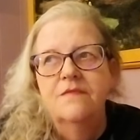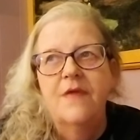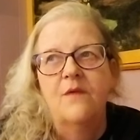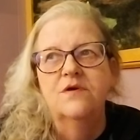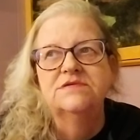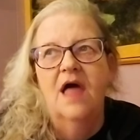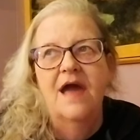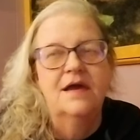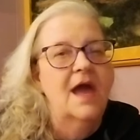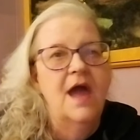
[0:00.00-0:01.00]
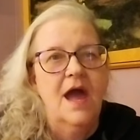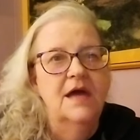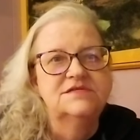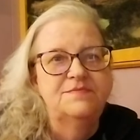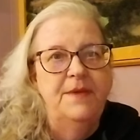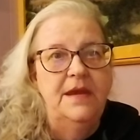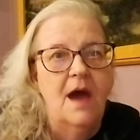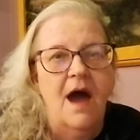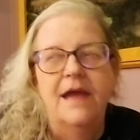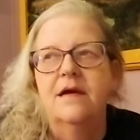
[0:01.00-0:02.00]
That was like a speed
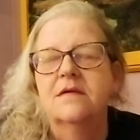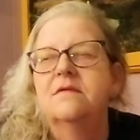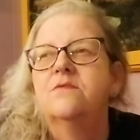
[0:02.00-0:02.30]
hike.